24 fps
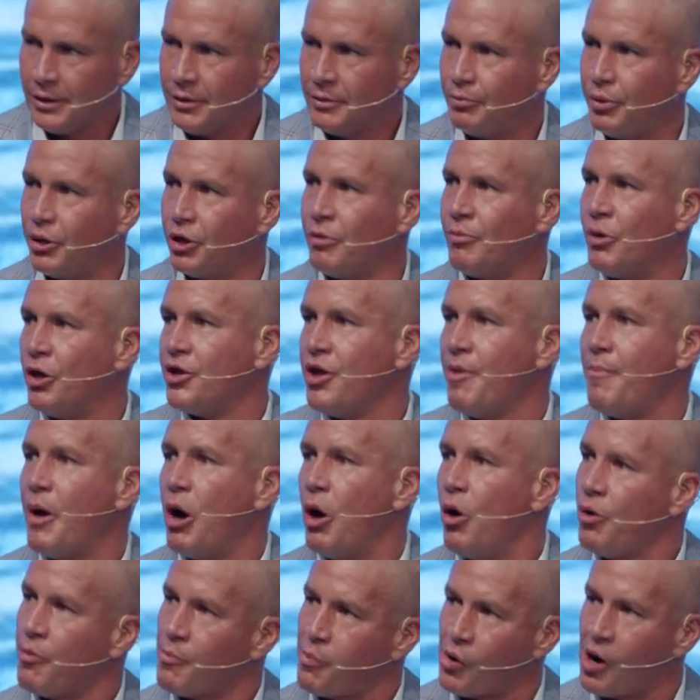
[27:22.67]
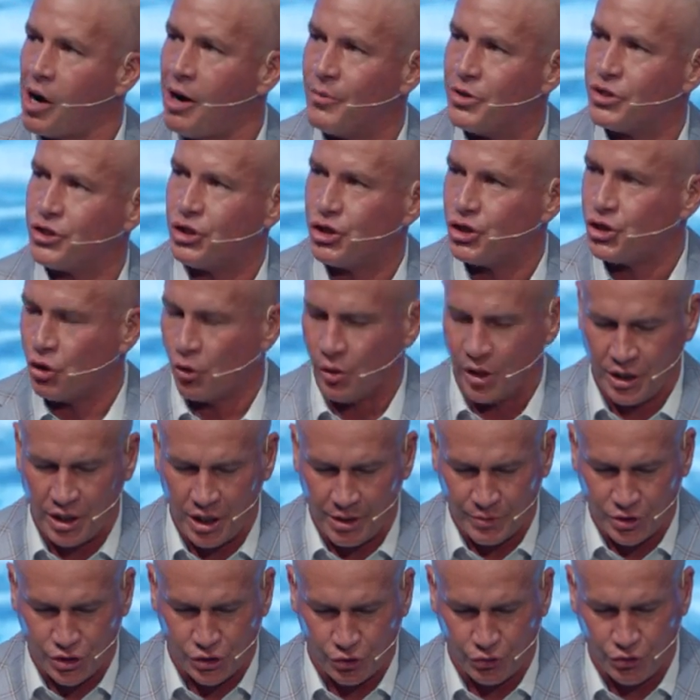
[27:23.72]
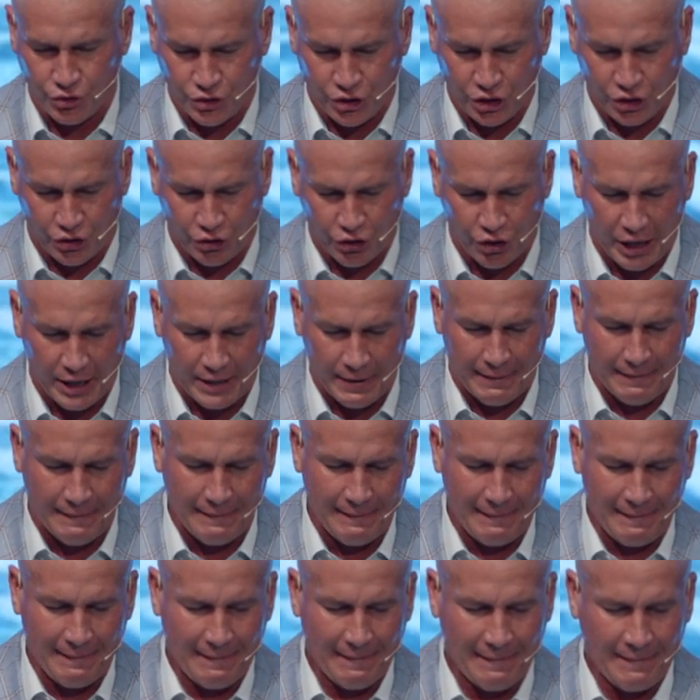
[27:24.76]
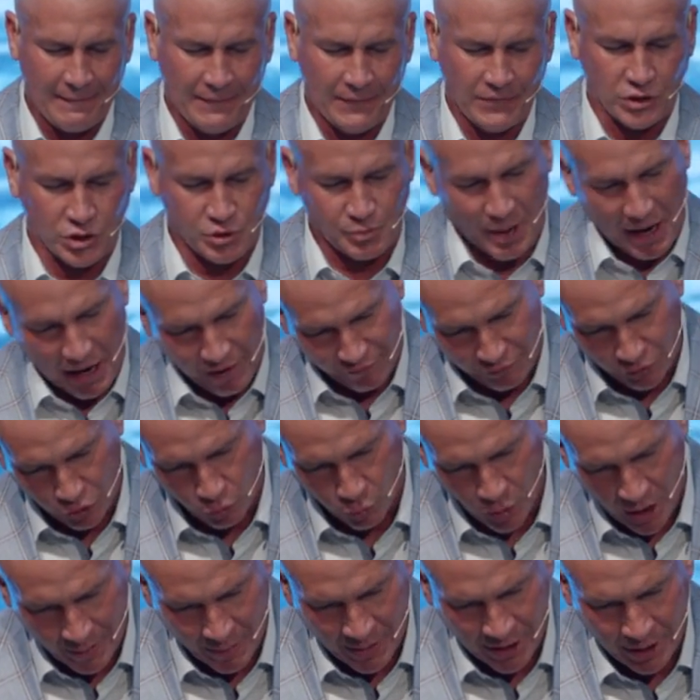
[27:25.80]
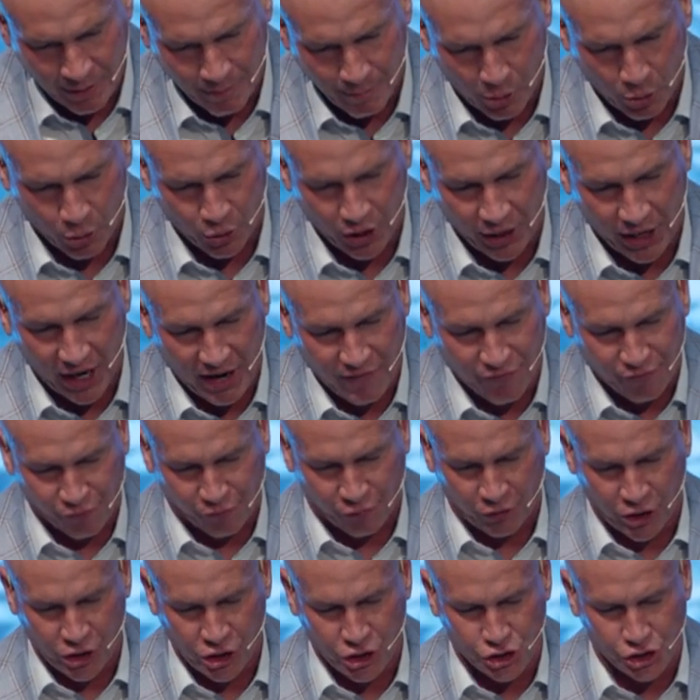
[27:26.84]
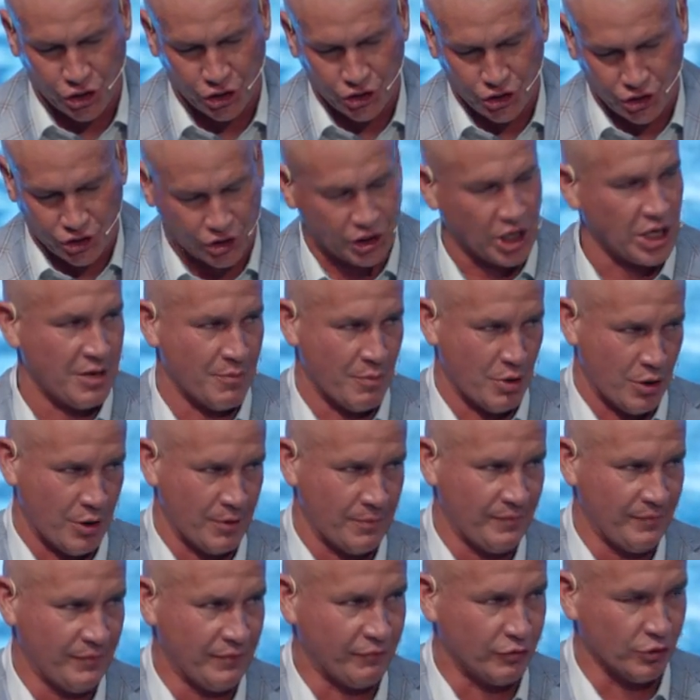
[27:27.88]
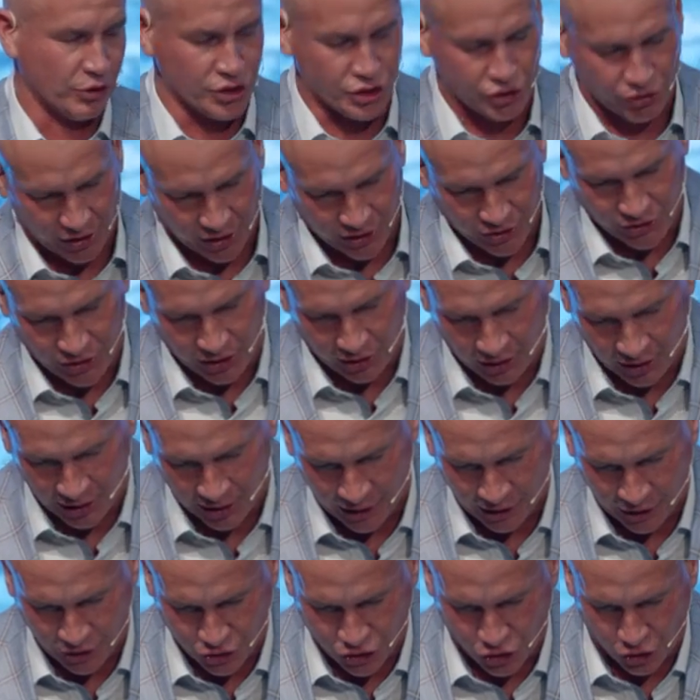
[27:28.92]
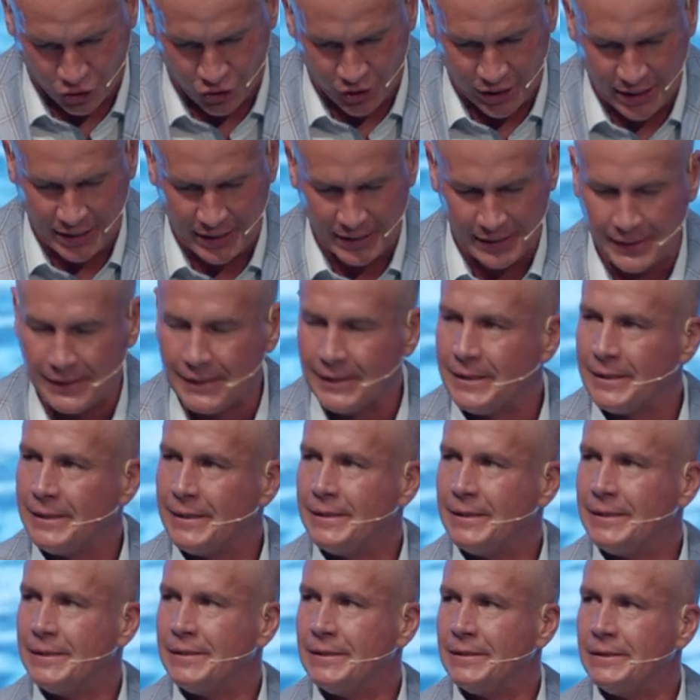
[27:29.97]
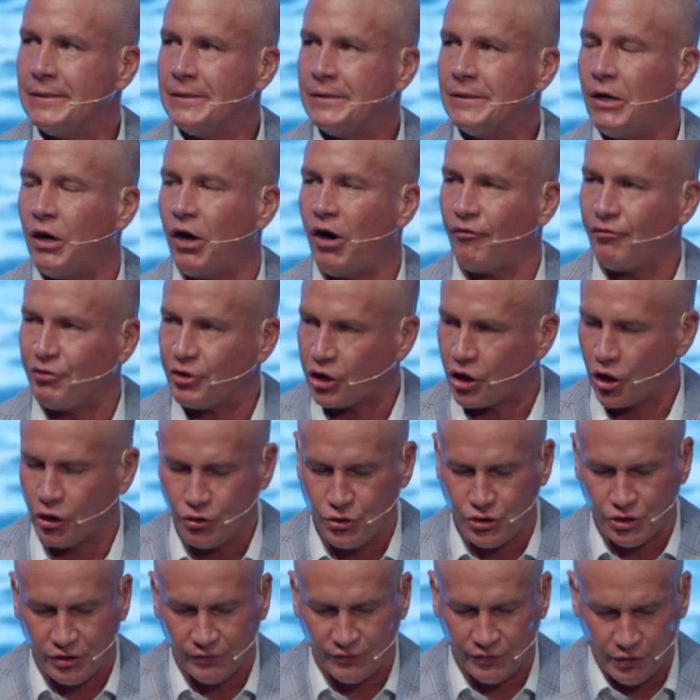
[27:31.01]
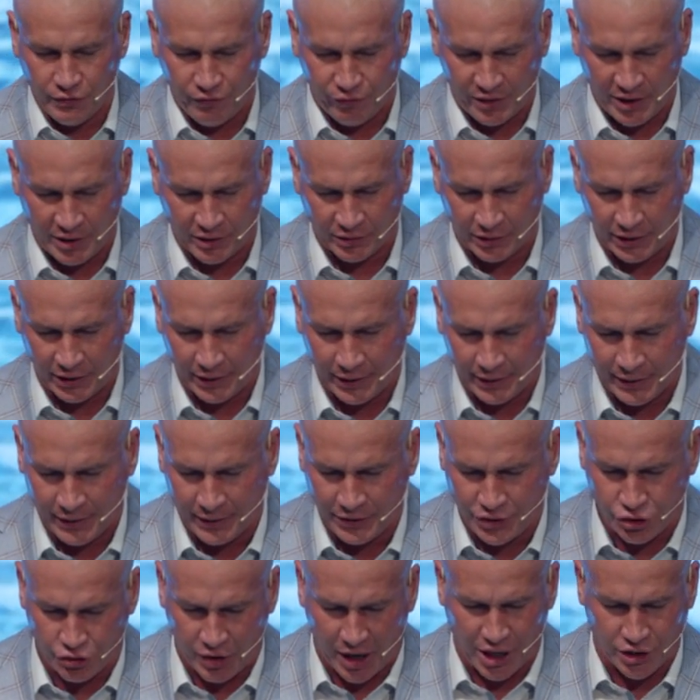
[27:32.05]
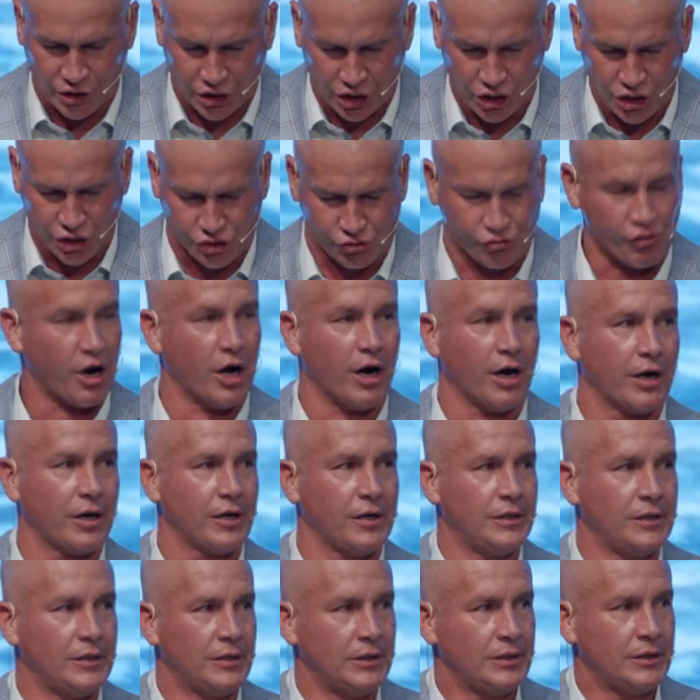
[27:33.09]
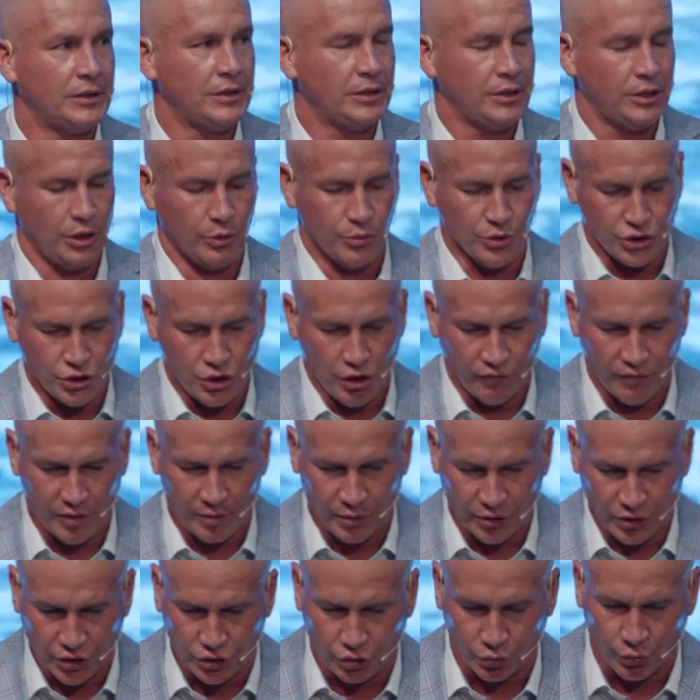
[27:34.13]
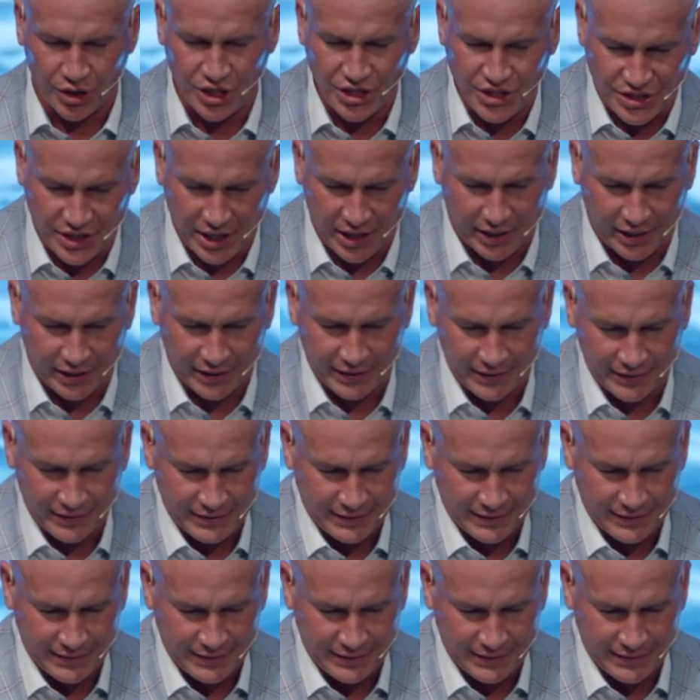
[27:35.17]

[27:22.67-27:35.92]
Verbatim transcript: put them on the boat, and promised to join them as soon as he could. The Spafford women boarded a French steamer for a transatlantic journey. Off the coast of Newfoundland, tragedy struck. It was November the 22nd.